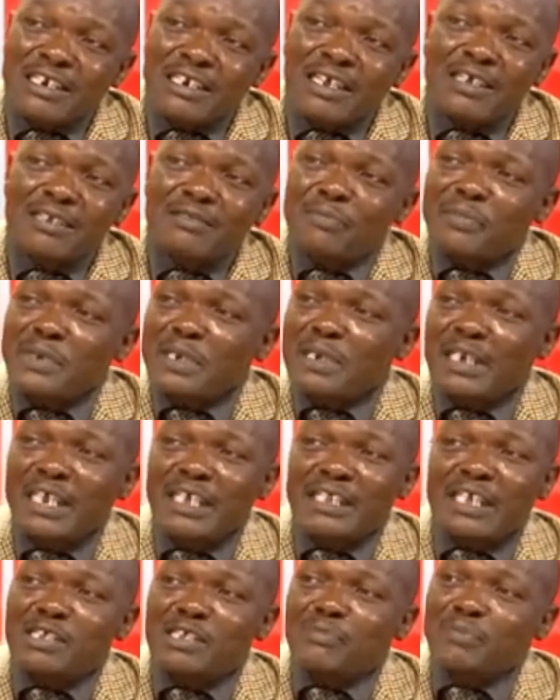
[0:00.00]
Let, be,
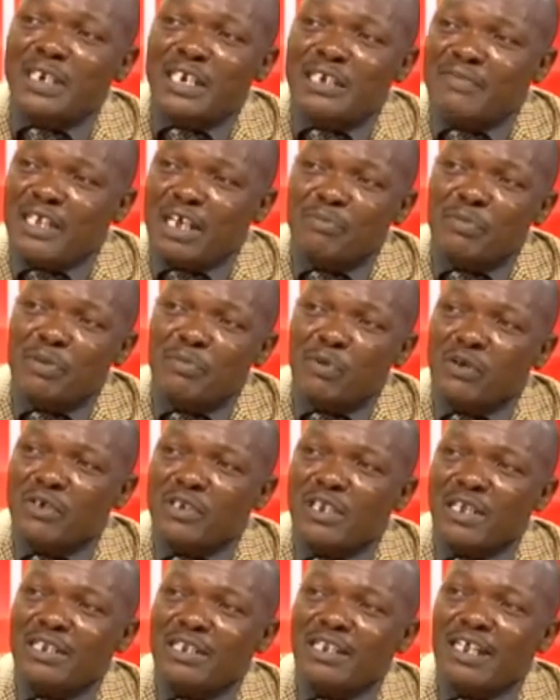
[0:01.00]
let us believe that. So people, the
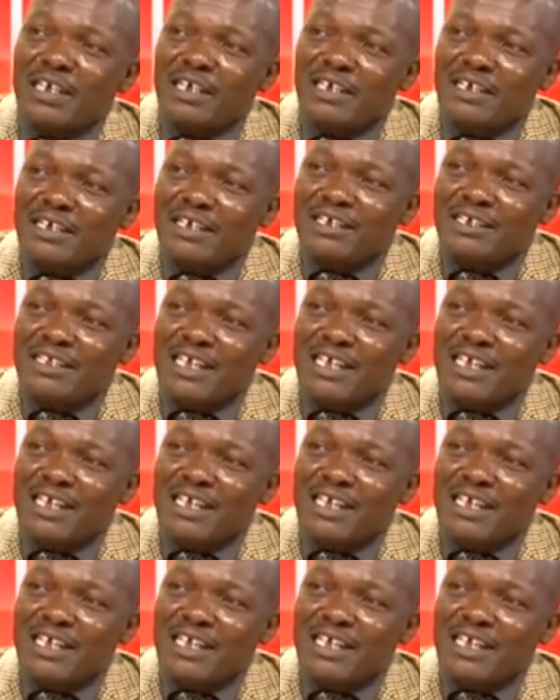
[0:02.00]
interest will.